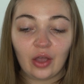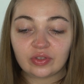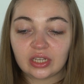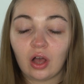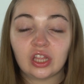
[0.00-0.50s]

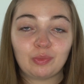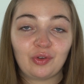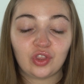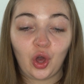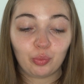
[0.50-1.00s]
Obviously I can't speak
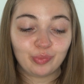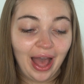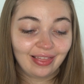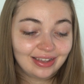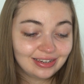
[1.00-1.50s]
for the whole
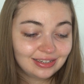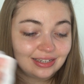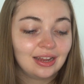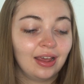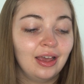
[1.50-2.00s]
palette,
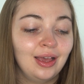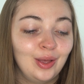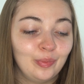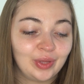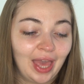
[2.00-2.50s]

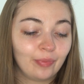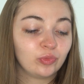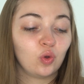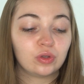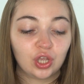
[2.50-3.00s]
but yeah.
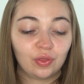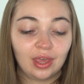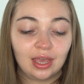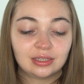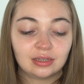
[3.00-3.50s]
Also
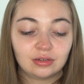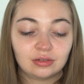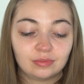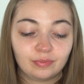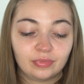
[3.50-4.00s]
these
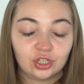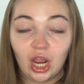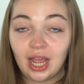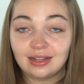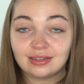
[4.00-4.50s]

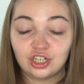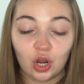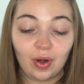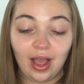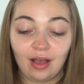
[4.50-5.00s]
shades
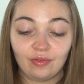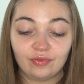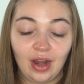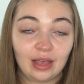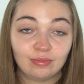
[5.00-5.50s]
don't have
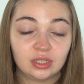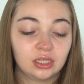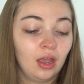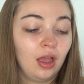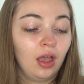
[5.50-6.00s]
names,
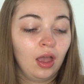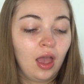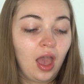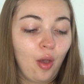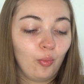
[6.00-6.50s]

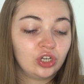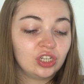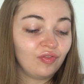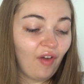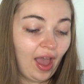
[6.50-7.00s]
which
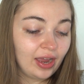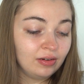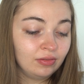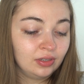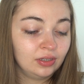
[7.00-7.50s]
is fine.
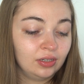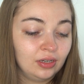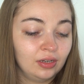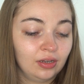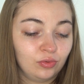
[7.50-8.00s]

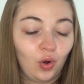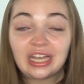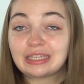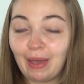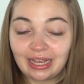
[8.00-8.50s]
I'm not
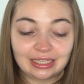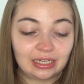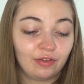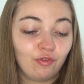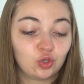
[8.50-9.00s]
expecting
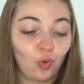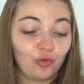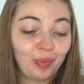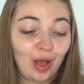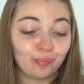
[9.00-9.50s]
it for a
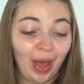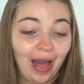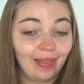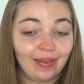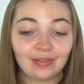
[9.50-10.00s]
£12
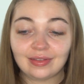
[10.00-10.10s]
palette,